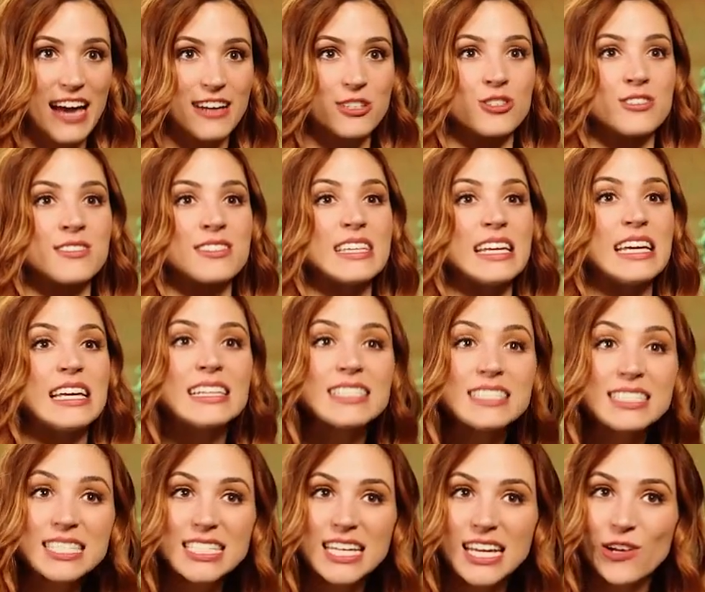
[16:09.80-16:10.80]
actions
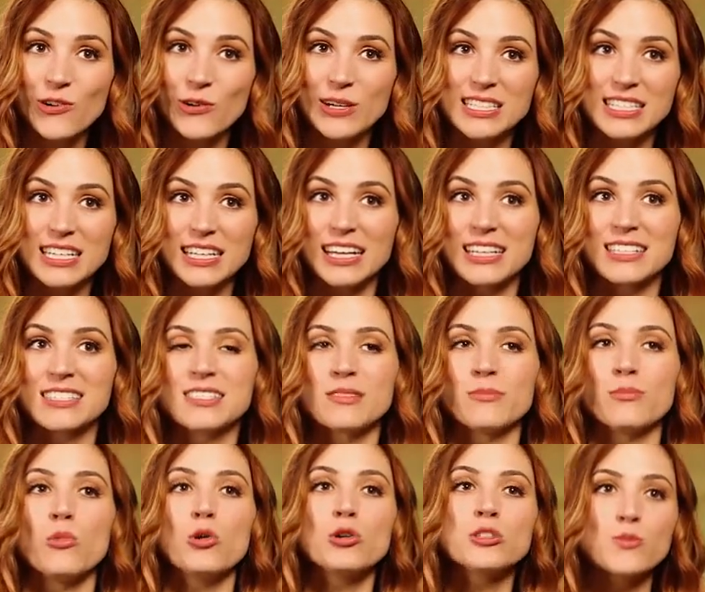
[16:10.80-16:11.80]
in sequence
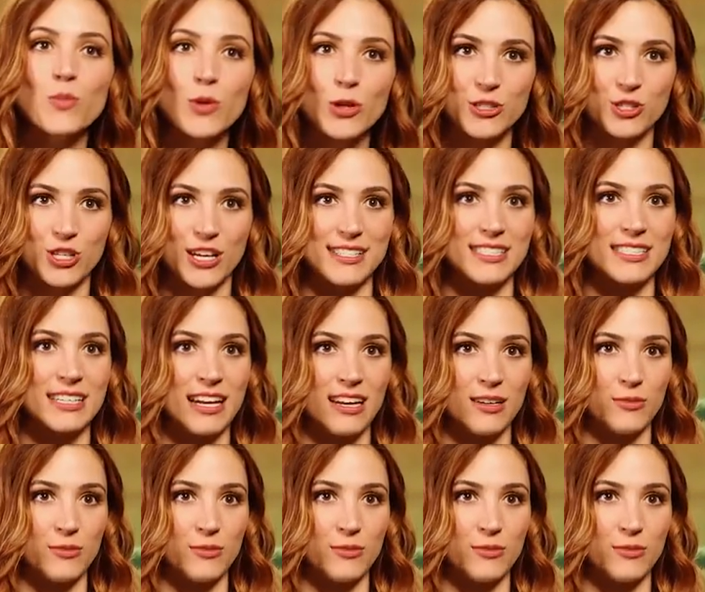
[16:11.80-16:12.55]
against multiple adjacent